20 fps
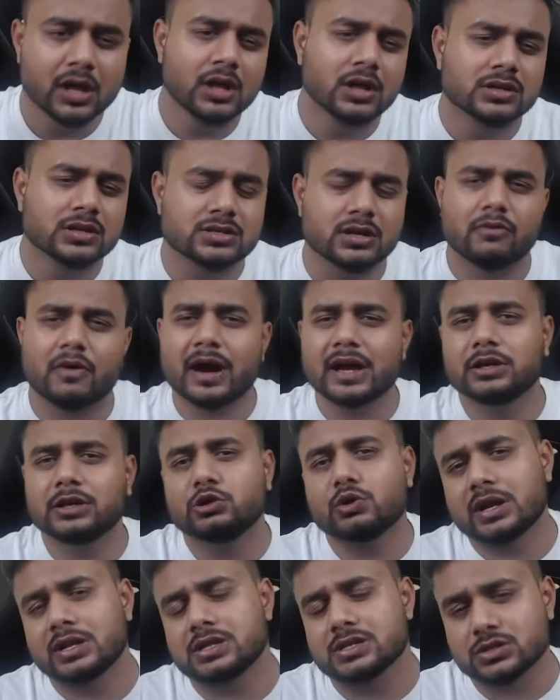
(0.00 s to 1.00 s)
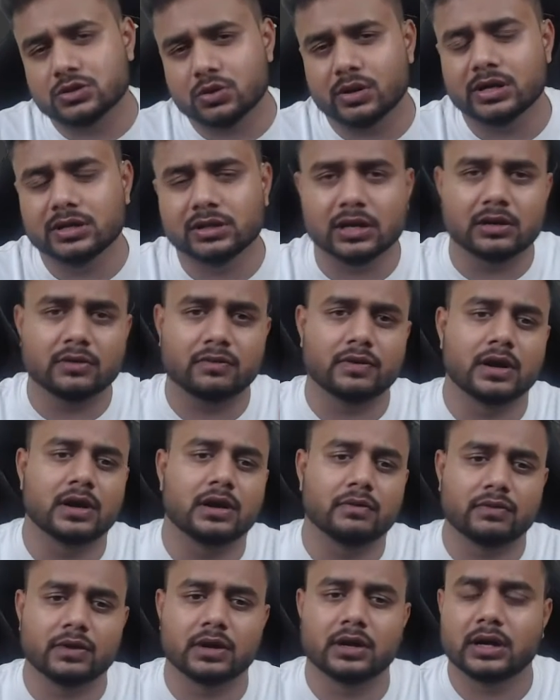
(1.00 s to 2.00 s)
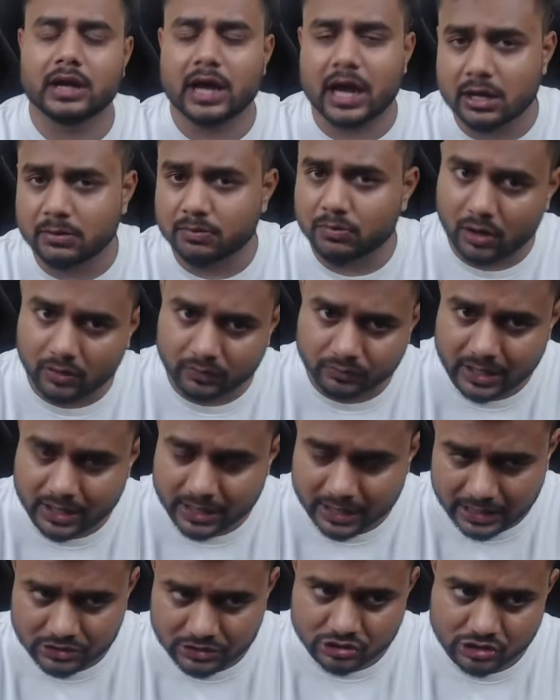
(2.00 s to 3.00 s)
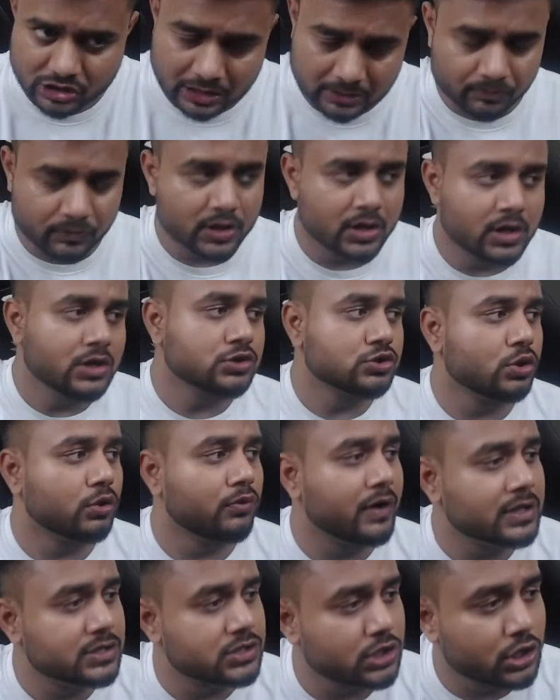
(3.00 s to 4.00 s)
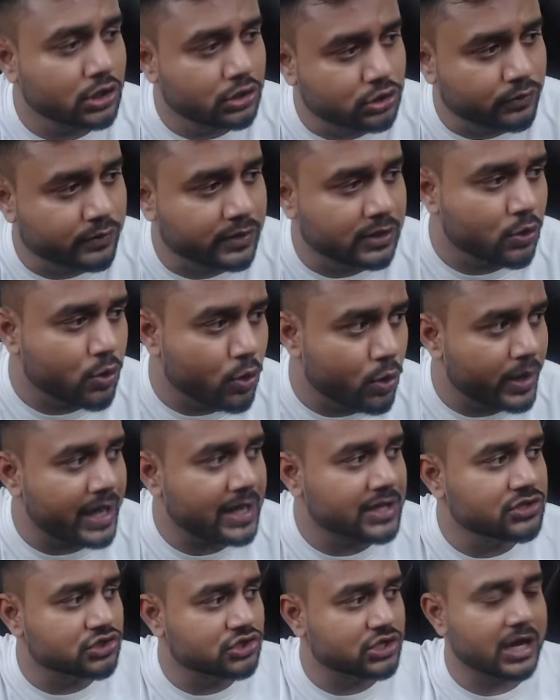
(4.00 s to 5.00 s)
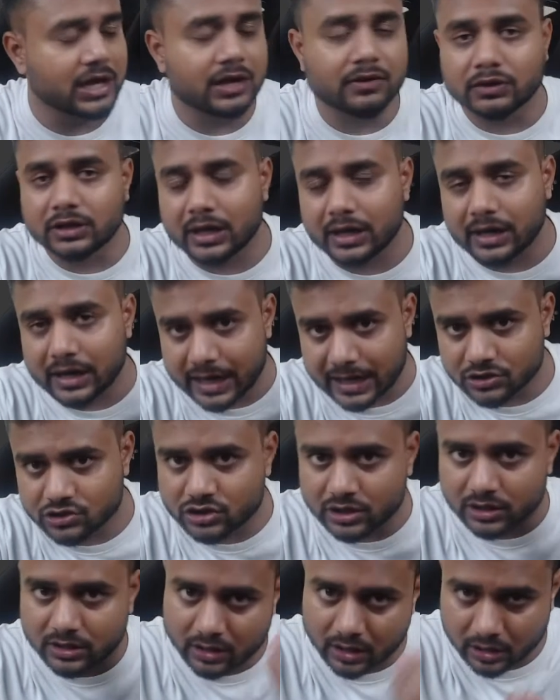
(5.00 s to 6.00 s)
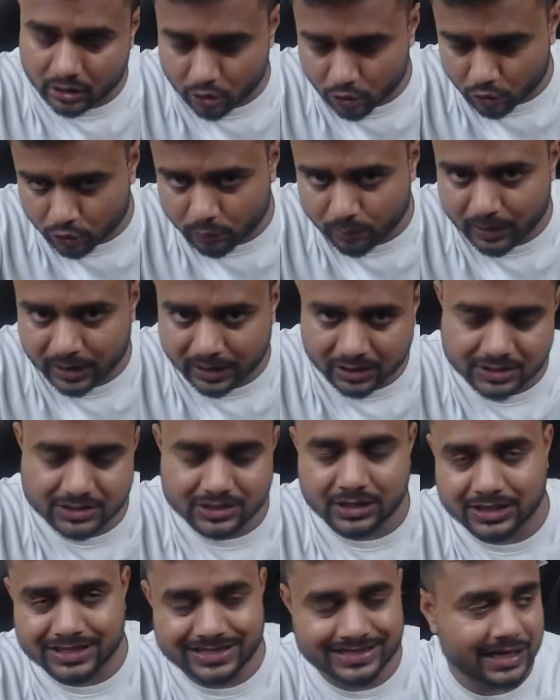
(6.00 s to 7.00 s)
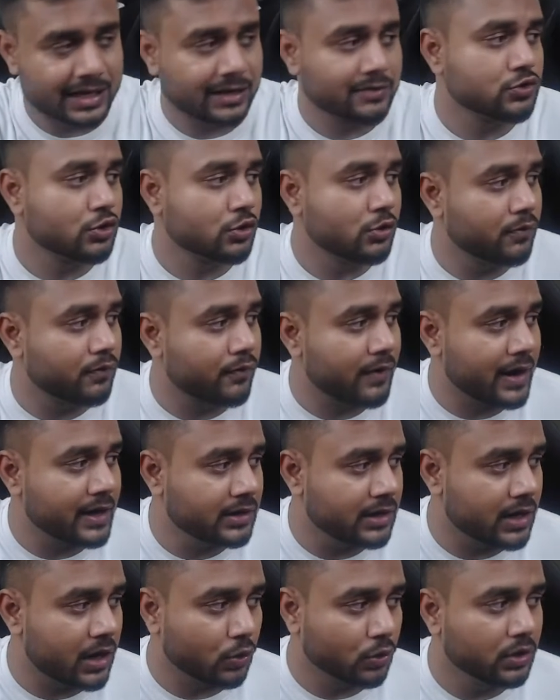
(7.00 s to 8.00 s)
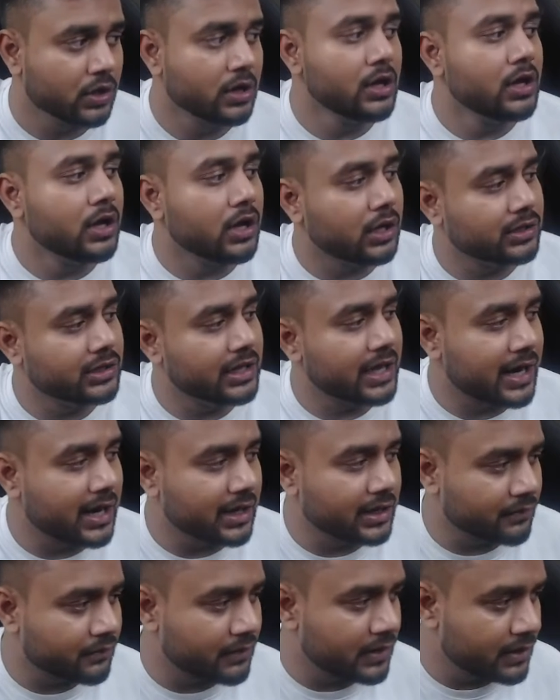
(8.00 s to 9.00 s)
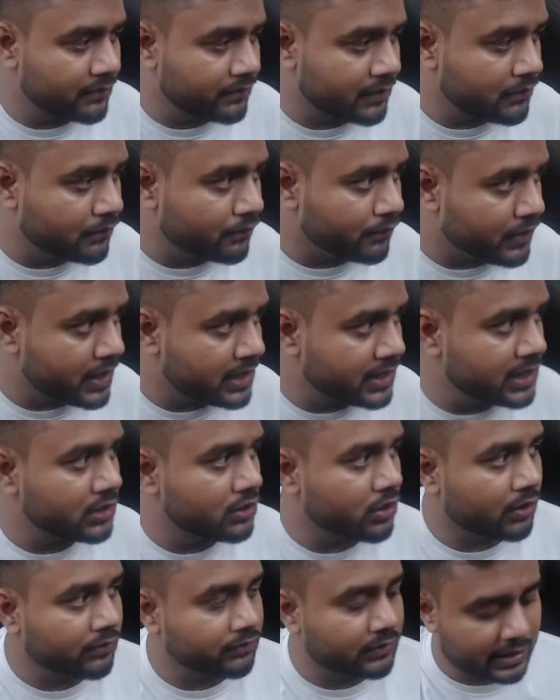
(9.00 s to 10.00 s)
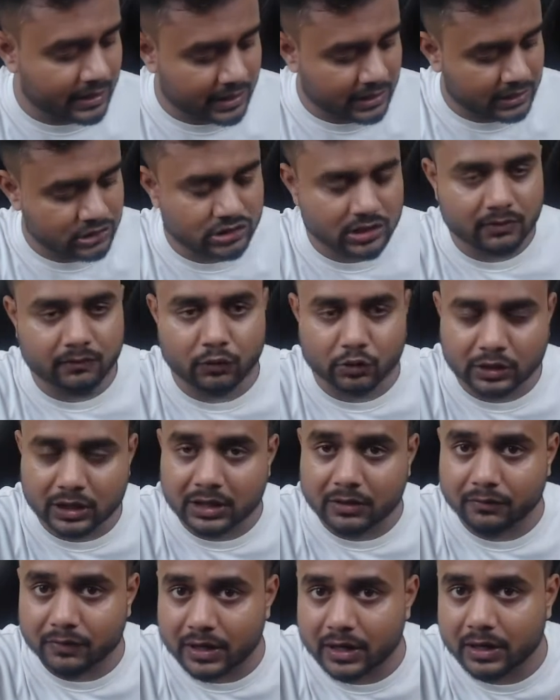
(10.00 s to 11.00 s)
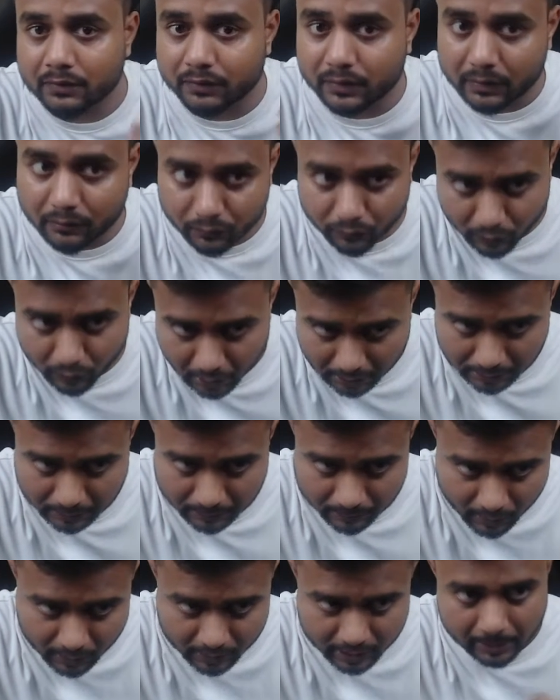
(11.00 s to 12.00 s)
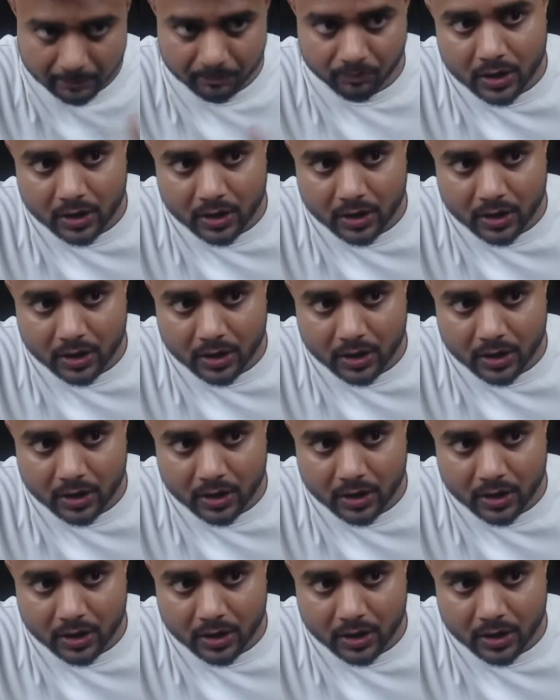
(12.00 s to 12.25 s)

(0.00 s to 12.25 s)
So why you are installing the different type of the Langchain? So once you will go and check with the Langchain documentation itself, so you'll find out there are different variant of the Langchain for the different work. Okay.